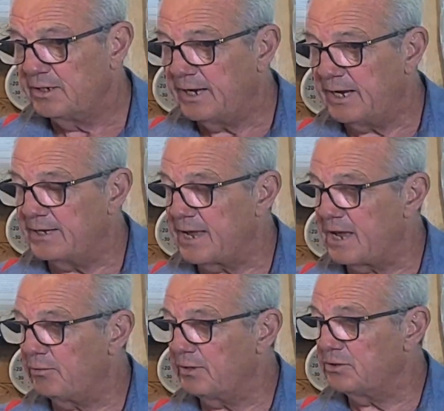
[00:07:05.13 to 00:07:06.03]
and
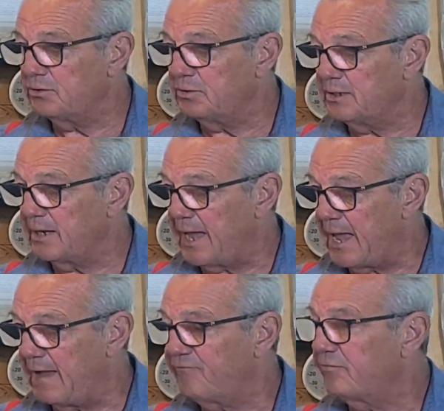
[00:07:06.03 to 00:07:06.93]
now into the
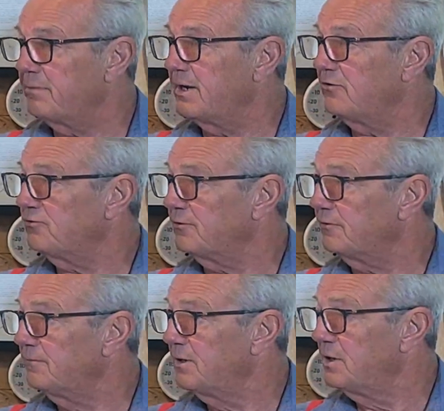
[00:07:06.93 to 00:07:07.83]
affirmation,
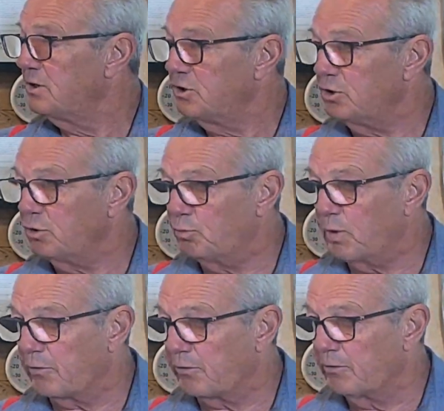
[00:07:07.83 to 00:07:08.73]
you know,
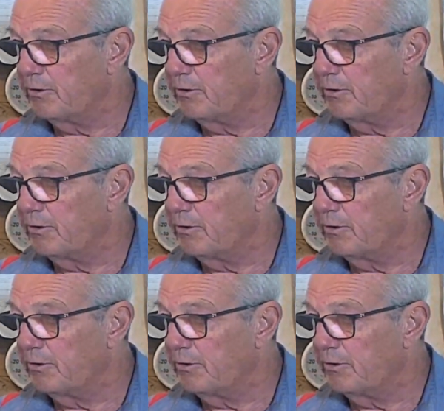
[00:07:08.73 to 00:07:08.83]
where